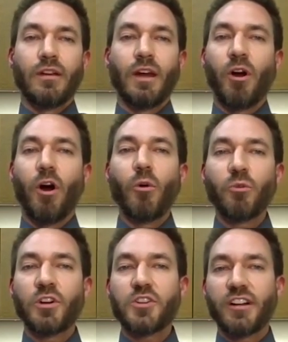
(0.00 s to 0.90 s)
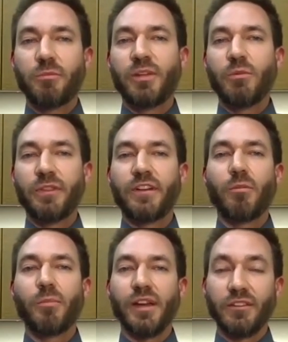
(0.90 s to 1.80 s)
Now, we always want to try to spend within
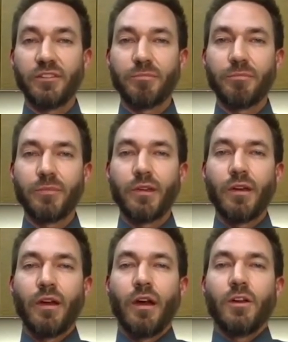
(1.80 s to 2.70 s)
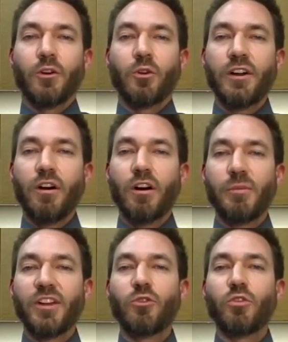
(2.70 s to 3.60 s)
our means. Your credit card
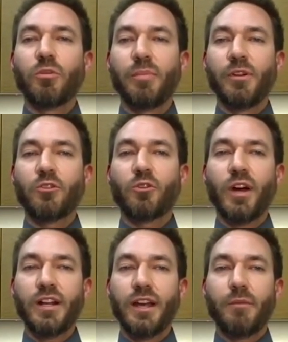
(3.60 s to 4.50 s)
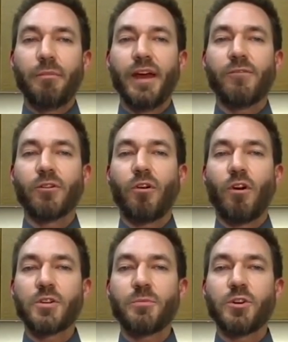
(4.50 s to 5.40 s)
can be a tool to build credit and pay for
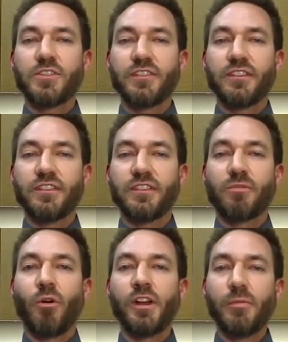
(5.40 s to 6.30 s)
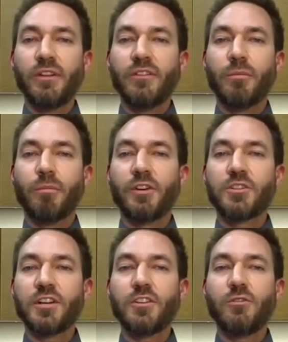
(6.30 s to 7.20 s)
large purchases in small increments, but you
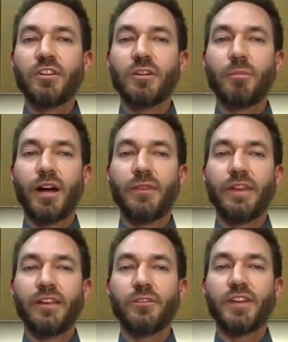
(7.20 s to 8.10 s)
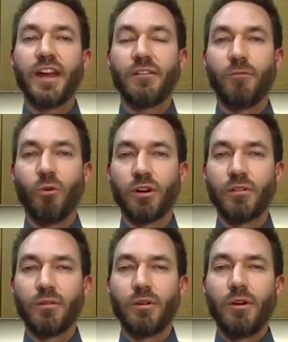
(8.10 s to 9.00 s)
shouldn't use it to buy things you can't afford.